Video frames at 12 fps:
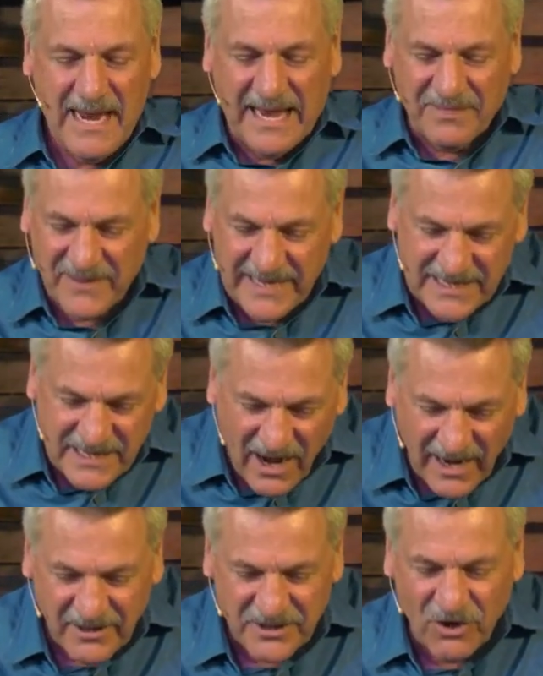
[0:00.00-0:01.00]
and lean
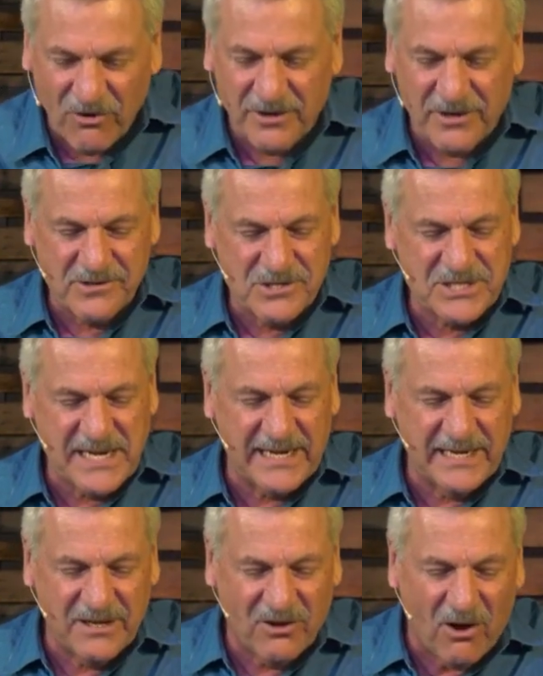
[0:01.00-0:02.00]
not on your own
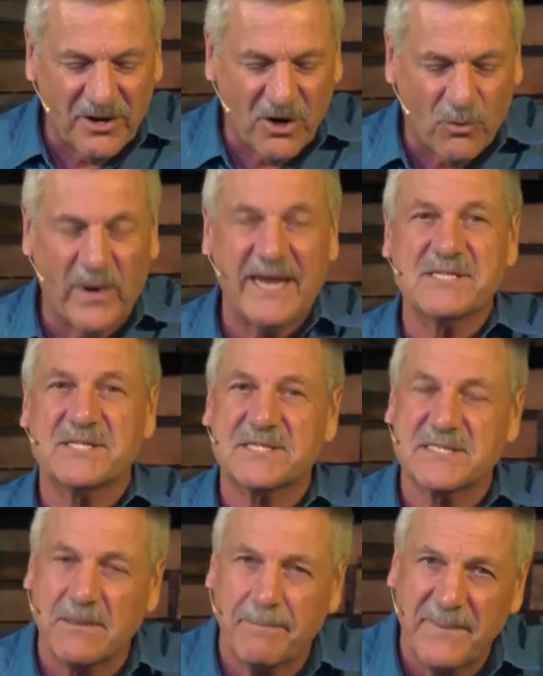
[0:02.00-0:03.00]
understanding. In all your ways,
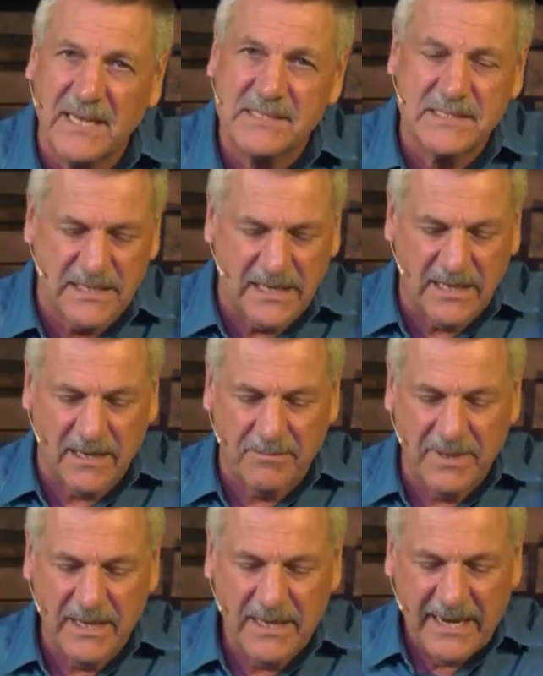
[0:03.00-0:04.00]
submit to him.